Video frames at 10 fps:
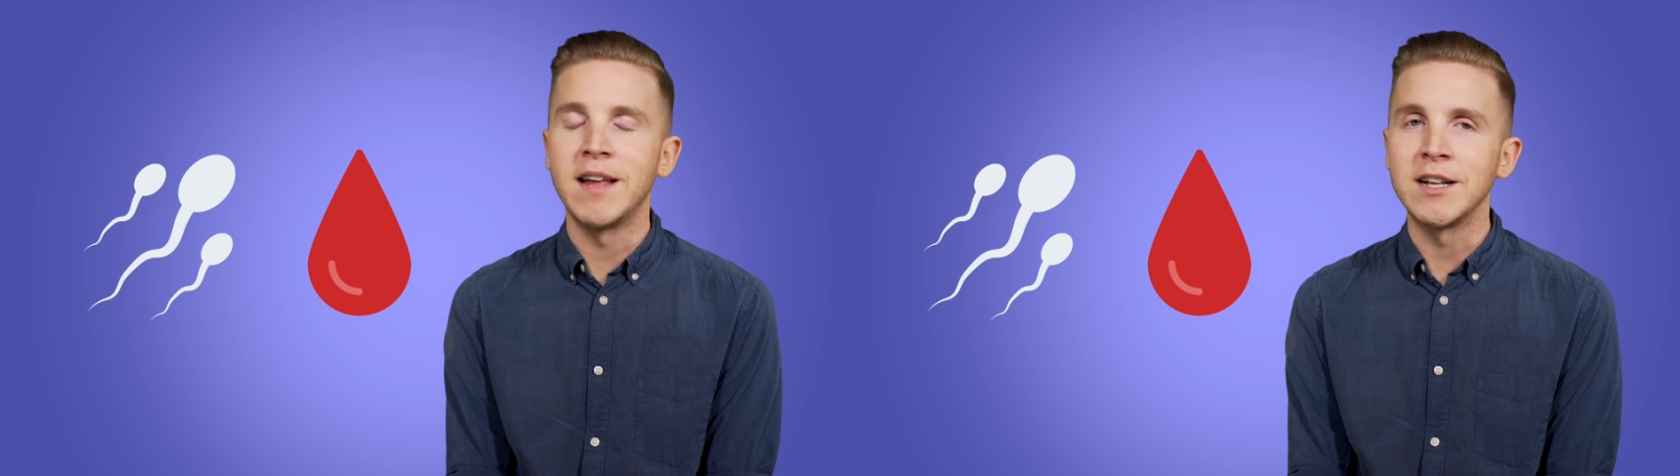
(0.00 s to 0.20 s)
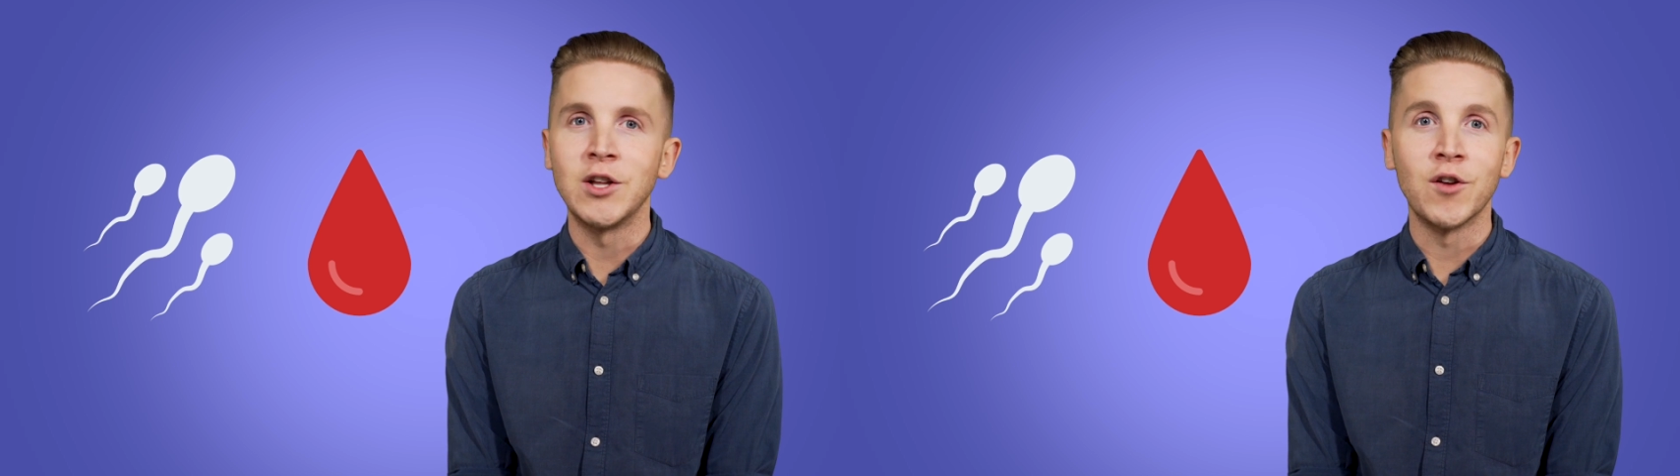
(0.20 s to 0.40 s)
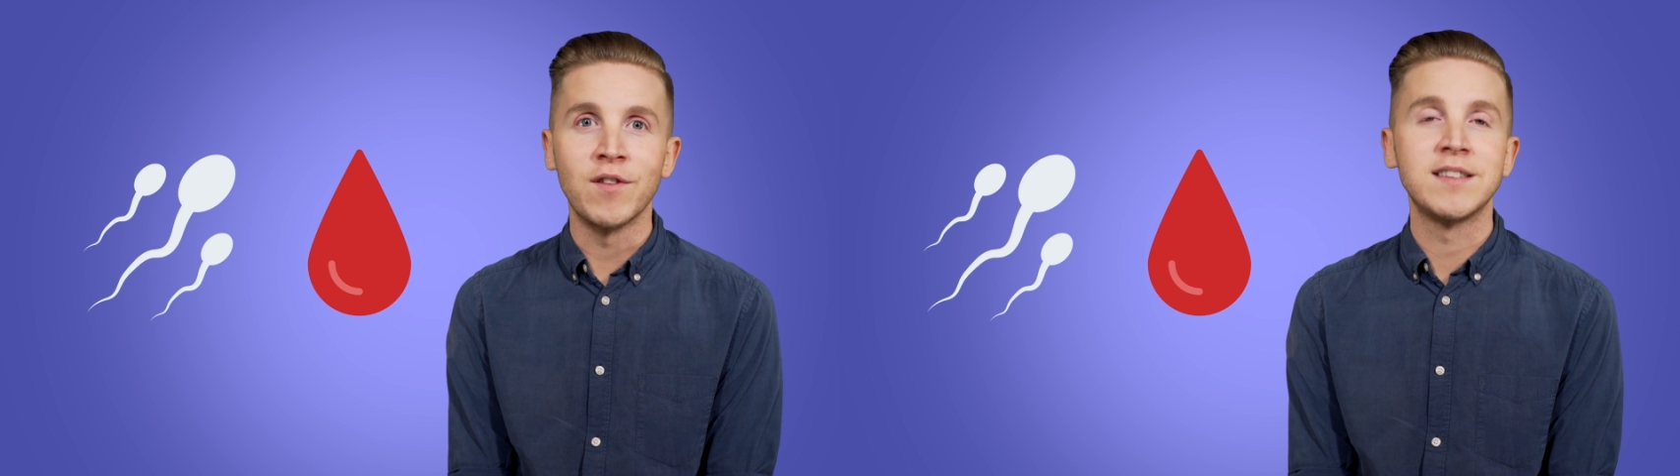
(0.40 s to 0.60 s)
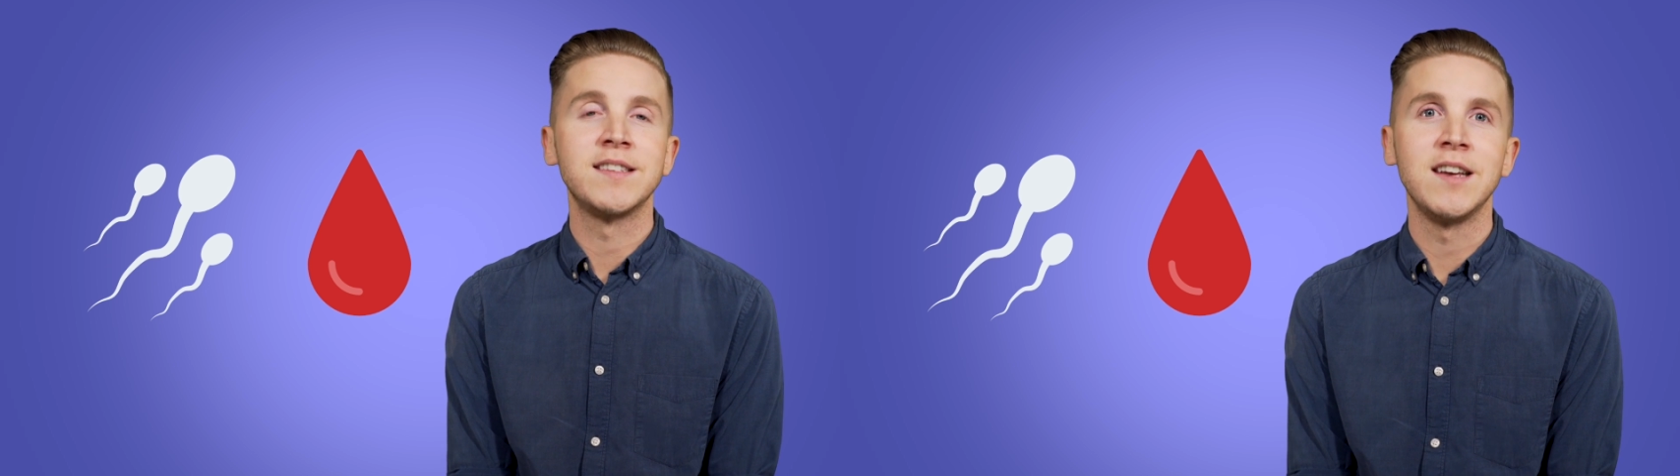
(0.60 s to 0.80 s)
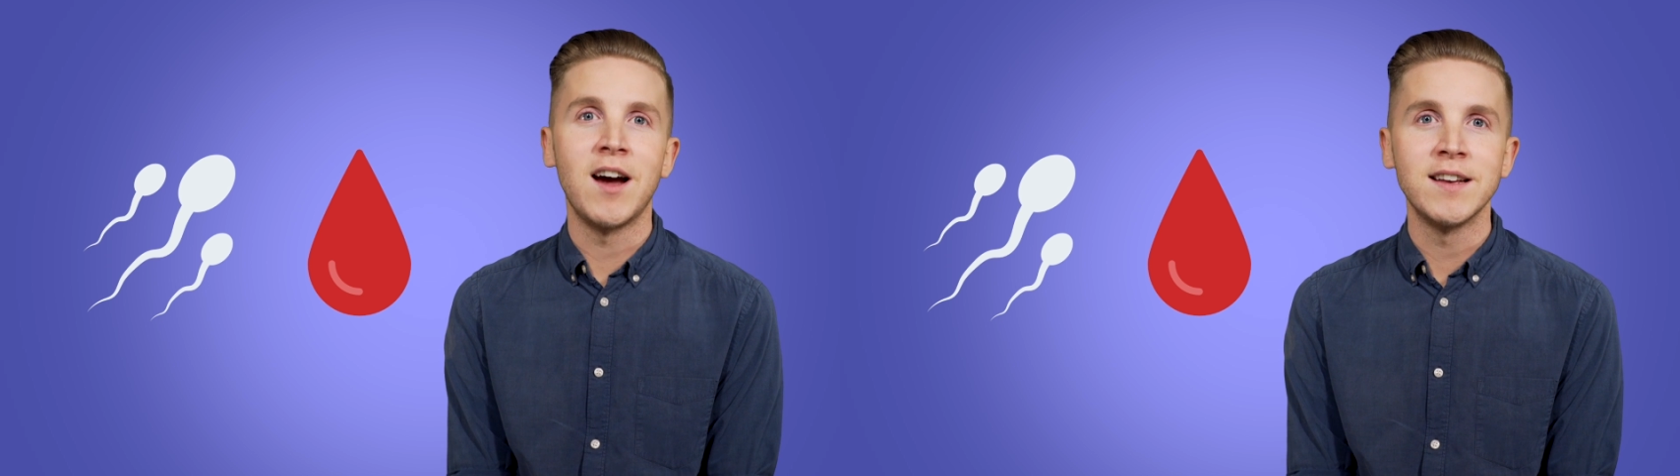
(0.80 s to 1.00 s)
like a lot of
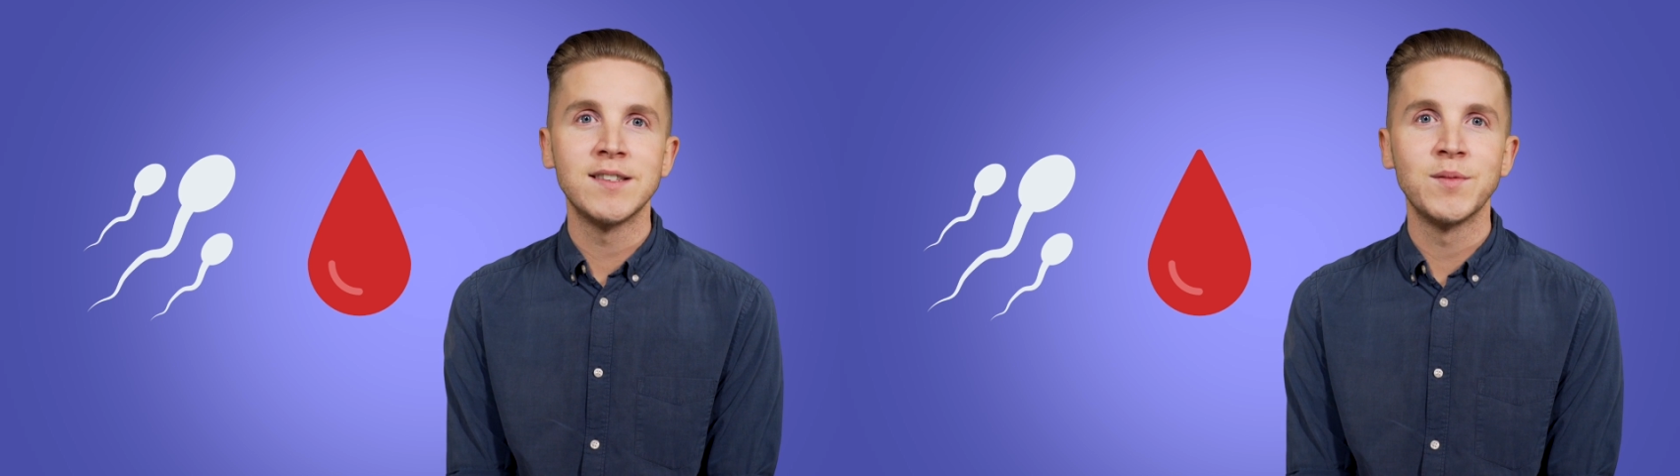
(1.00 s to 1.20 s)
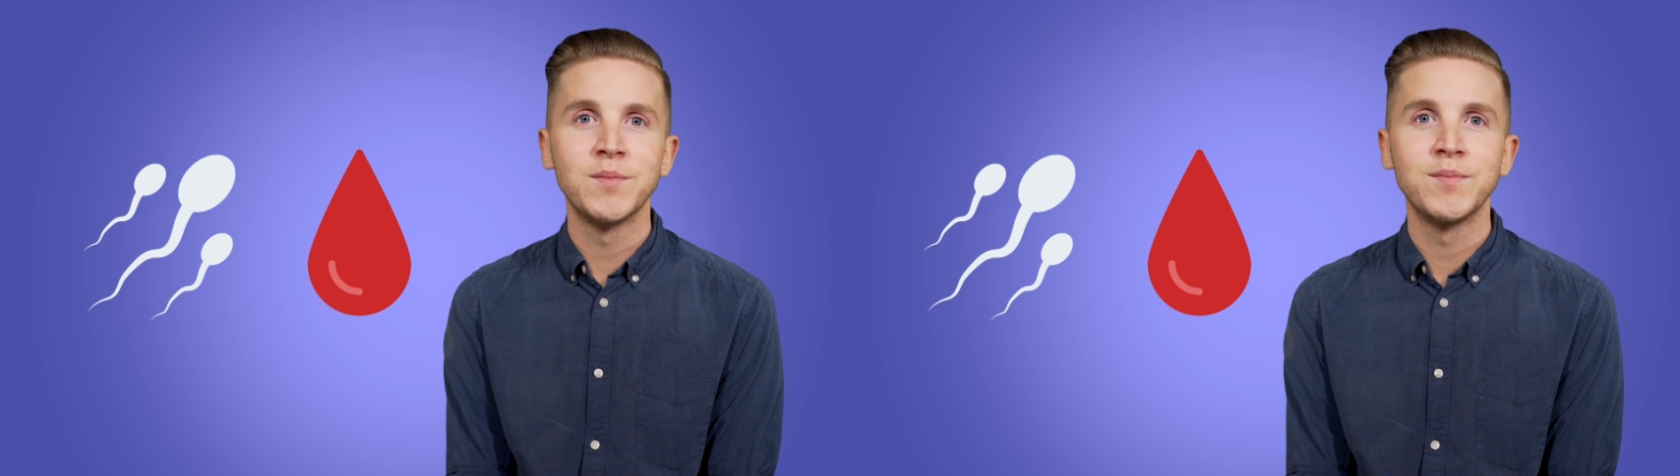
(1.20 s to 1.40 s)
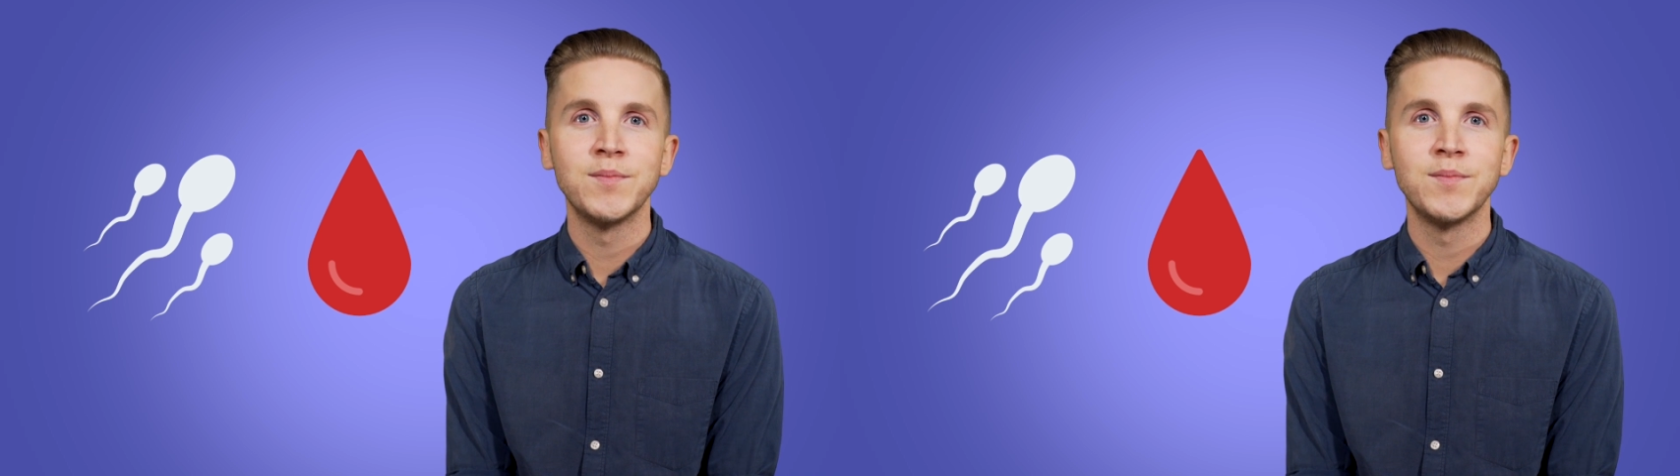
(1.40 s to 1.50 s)
STIs.